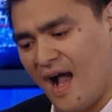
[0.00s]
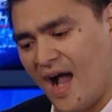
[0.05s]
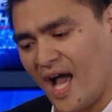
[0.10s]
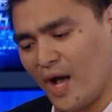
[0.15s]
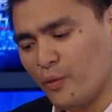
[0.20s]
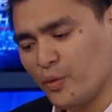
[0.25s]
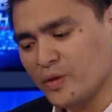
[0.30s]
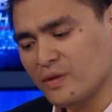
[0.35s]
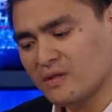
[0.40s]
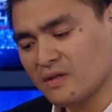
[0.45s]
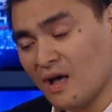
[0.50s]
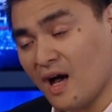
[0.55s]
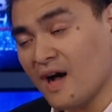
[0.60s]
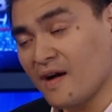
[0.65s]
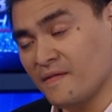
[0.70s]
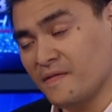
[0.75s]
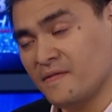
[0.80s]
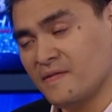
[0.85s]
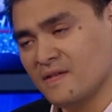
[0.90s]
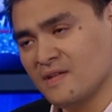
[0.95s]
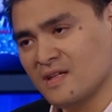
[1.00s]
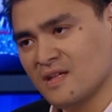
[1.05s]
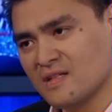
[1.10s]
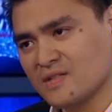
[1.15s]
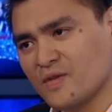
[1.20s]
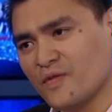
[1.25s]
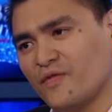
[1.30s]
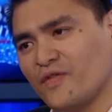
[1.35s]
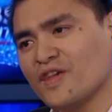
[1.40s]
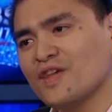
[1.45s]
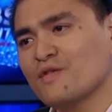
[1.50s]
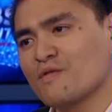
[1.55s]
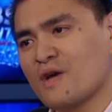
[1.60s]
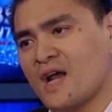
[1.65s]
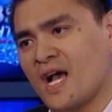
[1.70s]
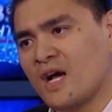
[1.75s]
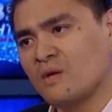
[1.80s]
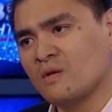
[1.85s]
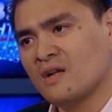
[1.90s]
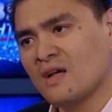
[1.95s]
I would love to figure
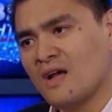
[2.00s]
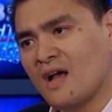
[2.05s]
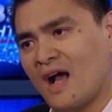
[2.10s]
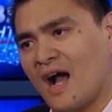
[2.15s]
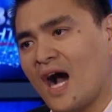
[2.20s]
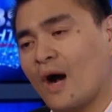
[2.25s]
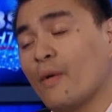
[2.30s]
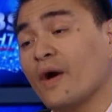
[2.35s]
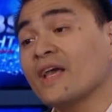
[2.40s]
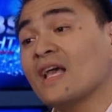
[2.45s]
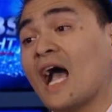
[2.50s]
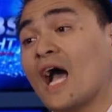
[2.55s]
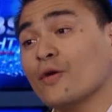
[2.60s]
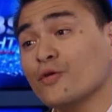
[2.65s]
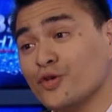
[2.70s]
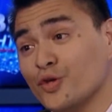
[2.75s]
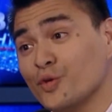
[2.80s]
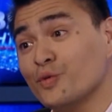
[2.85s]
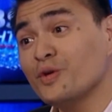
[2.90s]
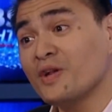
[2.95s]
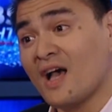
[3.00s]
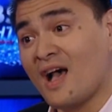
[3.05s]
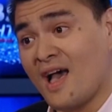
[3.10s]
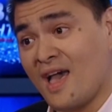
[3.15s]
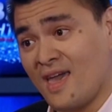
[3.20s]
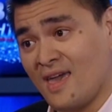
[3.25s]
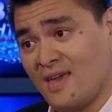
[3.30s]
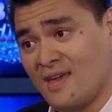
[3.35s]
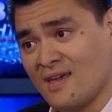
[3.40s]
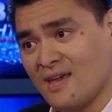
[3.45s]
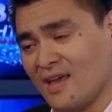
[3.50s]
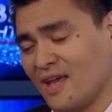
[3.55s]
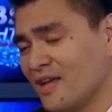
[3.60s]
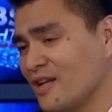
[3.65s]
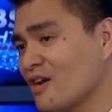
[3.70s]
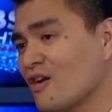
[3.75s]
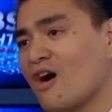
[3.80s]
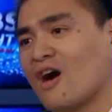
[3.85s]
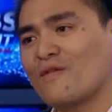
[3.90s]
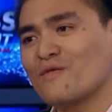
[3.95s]
out how you and I,
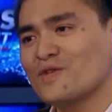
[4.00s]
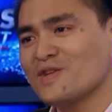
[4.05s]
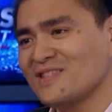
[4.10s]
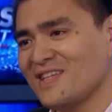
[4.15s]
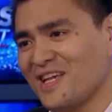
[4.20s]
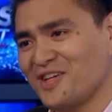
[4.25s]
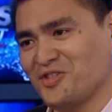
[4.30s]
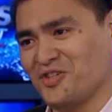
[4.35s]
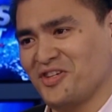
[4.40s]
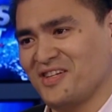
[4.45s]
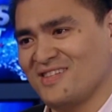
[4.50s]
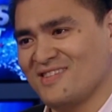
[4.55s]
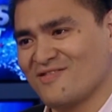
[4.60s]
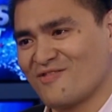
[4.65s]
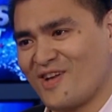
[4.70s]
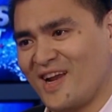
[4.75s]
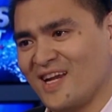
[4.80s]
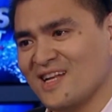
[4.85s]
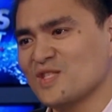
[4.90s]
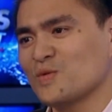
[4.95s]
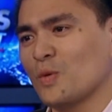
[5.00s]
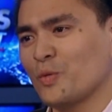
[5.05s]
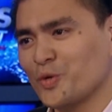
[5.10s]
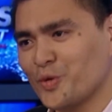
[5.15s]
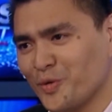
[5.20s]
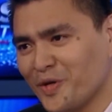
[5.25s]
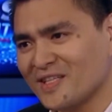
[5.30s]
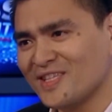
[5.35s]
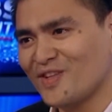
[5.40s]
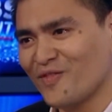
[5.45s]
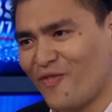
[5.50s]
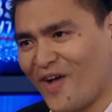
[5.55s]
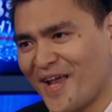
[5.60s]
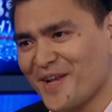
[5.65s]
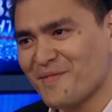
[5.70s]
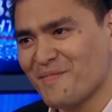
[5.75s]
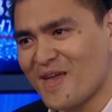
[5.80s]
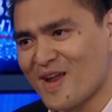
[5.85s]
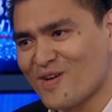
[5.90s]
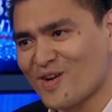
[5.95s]
in a conversation, right, and this is what we're doing at
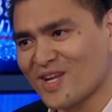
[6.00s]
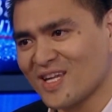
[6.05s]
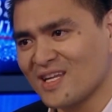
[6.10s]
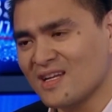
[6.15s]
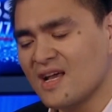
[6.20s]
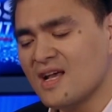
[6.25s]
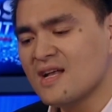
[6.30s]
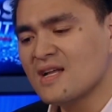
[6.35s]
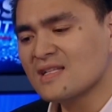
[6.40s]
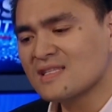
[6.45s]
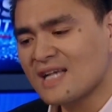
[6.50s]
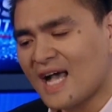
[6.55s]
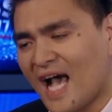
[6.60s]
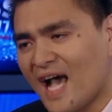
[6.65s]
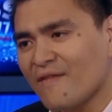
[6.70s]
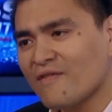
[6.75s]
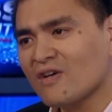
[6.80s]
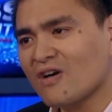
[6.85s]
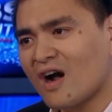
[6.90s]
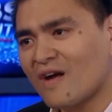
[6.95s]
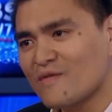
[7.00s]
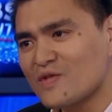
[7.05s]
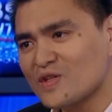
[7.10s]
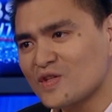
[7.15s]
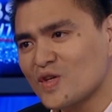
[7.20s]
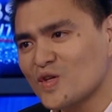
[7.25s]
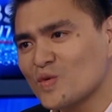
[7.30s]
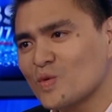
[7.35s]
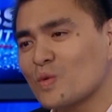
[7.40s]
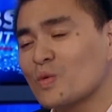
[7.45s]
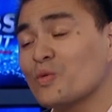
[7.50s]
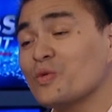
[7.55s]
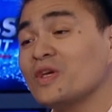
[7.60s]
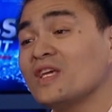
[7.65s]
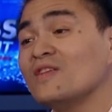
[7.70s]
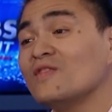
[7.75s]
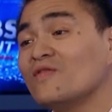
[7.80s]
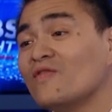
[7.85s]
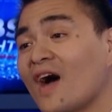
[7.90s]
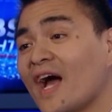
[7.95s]
Define American, to have a conversation where we
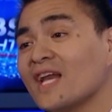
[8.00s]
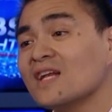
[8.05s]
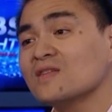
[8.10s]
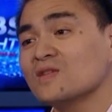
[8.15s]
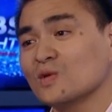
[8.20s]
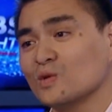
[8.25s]
can find